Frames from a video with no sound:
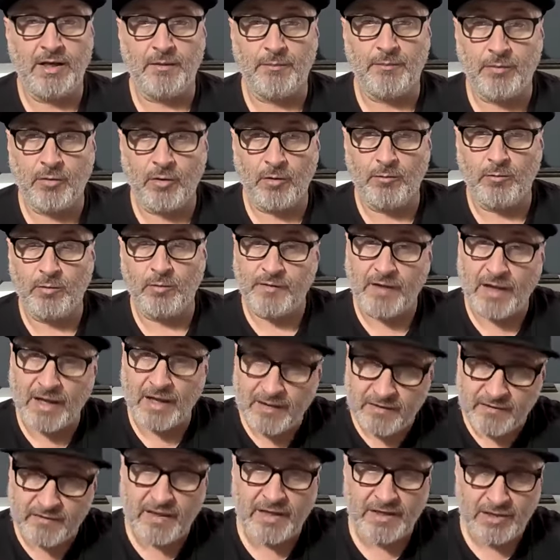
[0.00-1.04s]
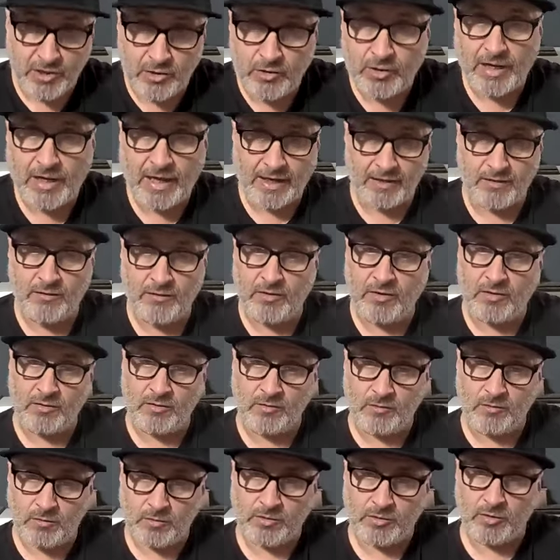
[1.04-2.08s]
the problem with that is then you can
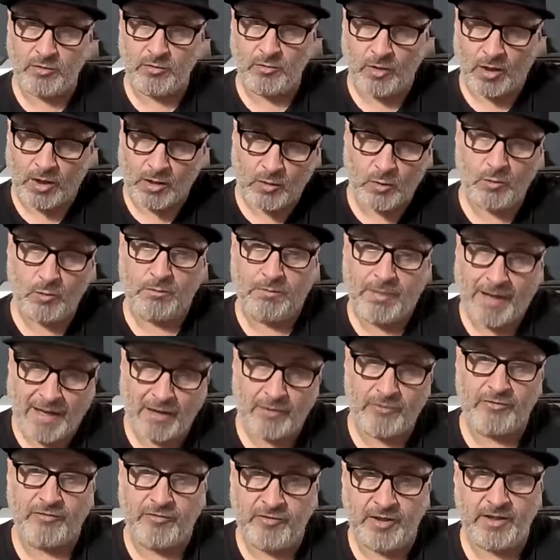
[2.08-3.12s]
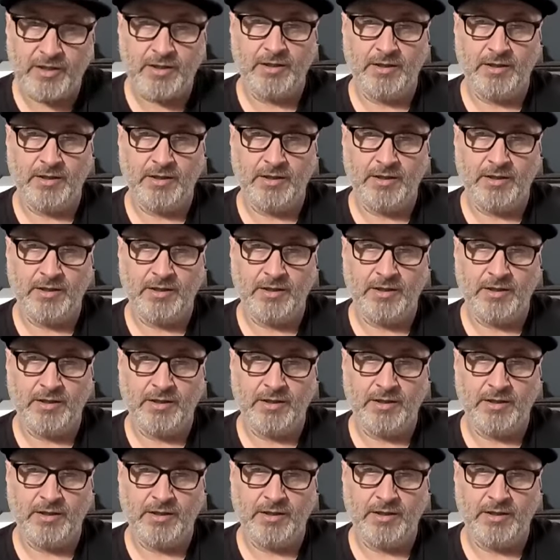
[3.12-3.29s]
do what I call bouncing.